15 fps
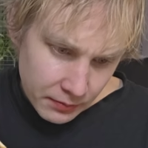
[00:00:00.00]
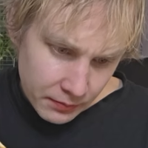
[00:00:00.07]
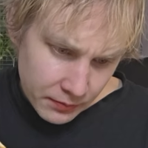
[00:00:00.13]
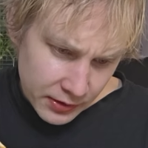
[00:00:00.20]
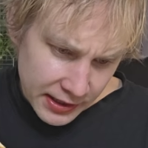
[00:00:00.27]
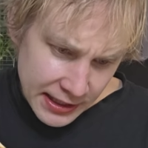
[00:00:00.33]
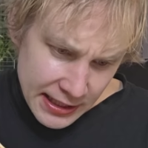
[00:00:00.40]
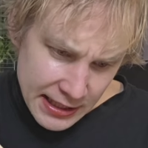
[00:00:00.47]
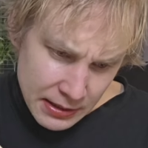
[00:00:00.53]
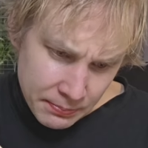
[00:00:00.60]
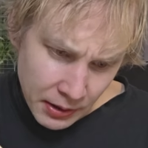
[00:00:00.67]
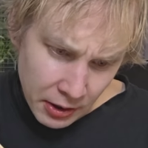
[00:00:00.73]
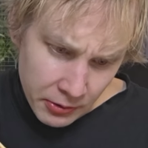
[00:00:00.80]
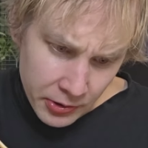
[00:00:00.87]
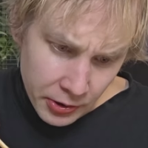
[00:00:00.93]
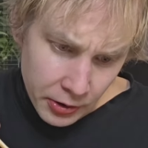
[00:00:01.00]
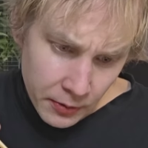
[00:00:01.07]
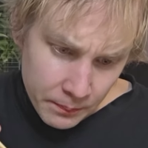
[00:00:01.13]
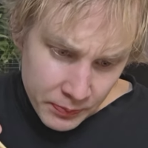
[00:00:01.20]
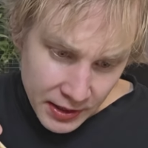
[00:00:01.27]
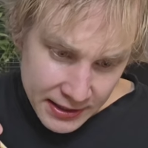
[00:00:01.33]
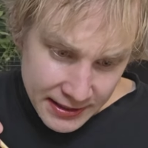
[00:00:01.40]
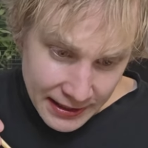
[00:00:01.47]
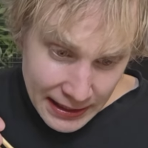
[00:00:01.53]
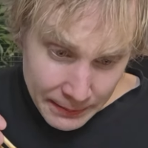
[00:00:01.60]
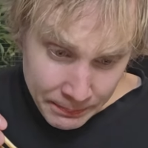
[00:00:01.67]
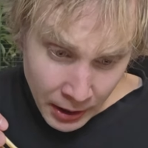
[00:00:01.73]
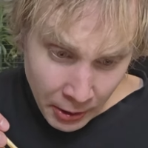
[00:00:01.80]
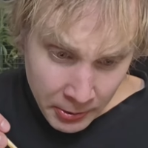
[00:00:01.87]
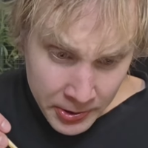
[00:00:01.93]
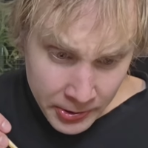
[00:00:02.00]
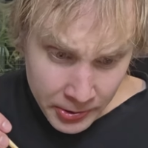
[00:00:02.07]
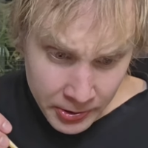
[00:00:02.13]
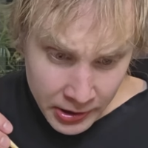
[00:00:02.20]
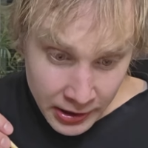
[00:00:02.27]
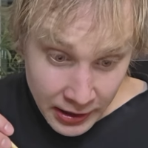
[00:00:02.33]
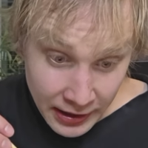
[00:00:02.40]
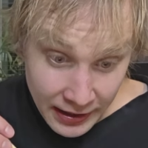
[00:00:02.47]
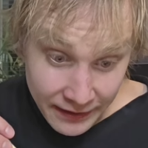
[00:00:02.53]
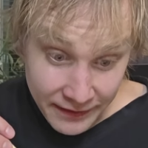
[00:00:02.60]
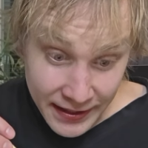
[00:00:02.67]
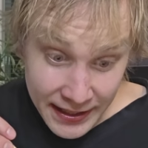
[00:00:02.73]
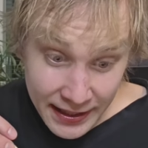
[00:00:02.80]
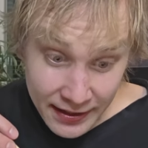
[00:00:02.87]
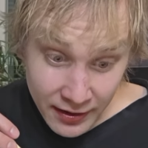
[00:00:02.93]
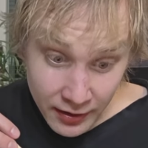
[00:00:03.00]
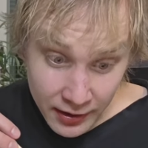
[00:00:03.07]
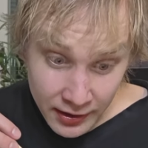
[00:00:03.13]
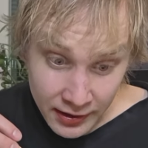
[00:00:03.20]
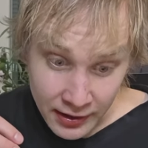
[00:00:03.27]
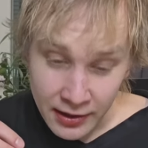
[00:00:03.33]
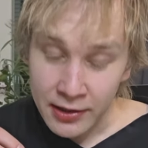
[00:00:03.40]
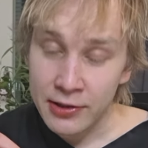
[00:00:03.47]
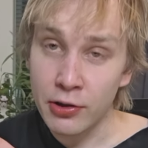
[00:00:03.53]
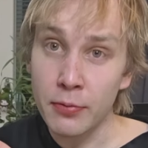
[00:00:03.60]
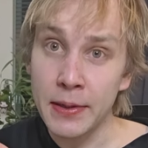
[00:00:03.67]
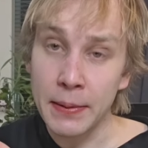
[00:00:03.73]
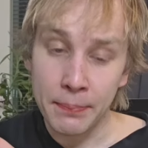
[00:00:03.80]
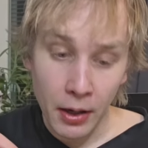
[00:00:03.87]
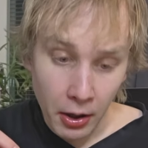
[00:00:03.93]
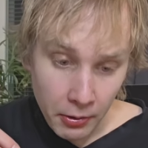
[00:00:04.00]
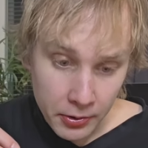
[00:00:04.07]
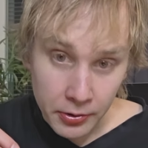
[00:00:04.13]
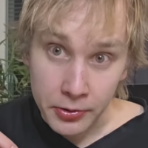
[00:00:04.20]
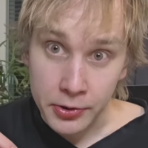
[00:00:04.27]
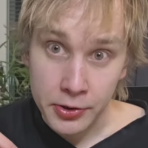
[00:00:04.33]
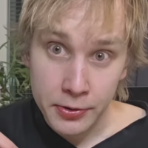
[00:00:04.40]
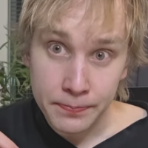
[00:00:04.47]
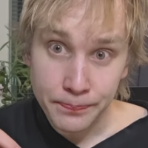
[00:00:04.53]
yeast powder, chili powder, vinegar. So many powders.